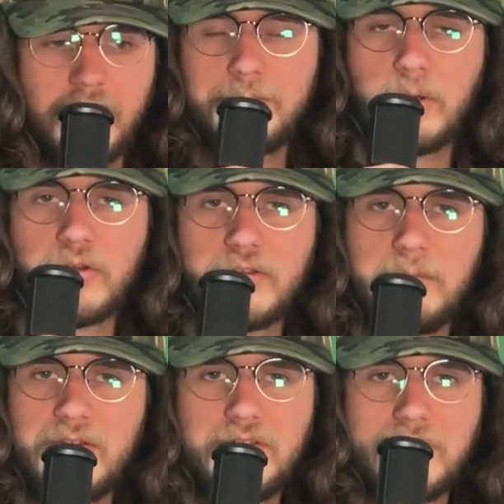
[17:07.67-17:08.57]
This person
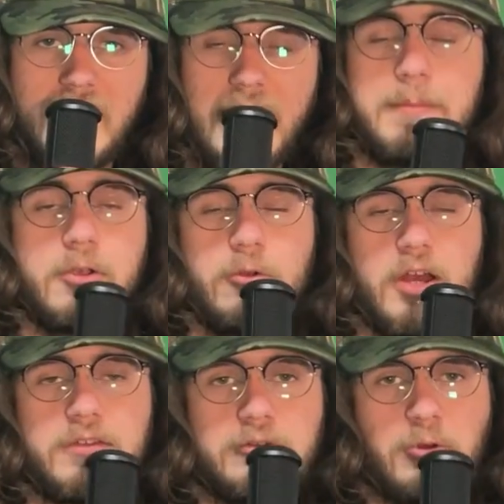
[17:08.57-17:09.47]
must have came
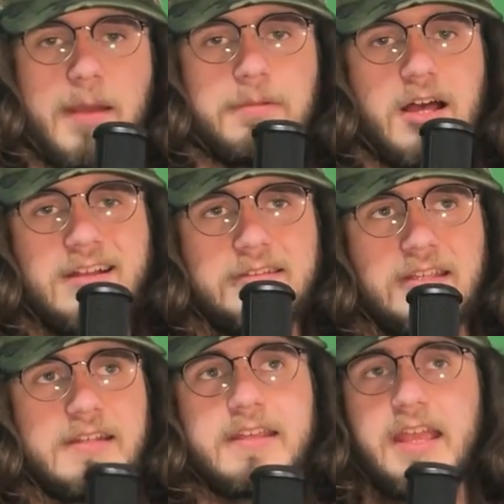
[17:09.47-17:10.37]
across Grapploct
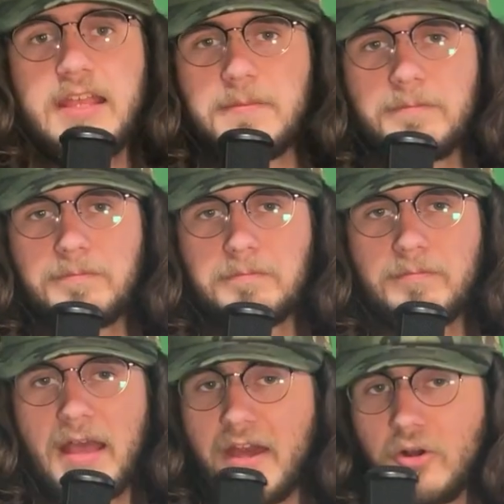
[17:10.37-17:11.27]
in-game
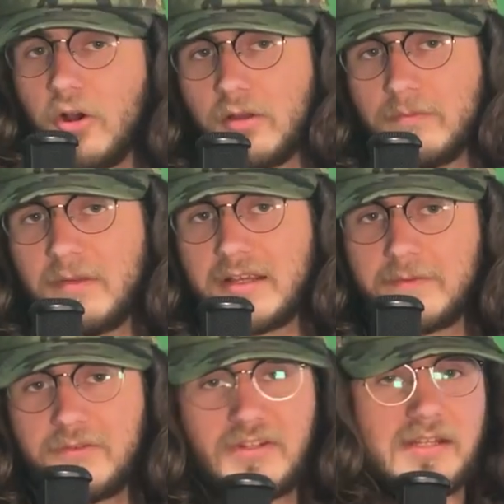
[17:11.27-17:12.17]
at all, like
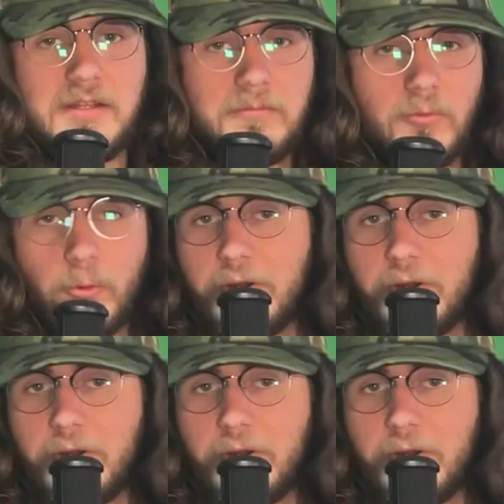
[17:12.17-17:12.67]
seen it or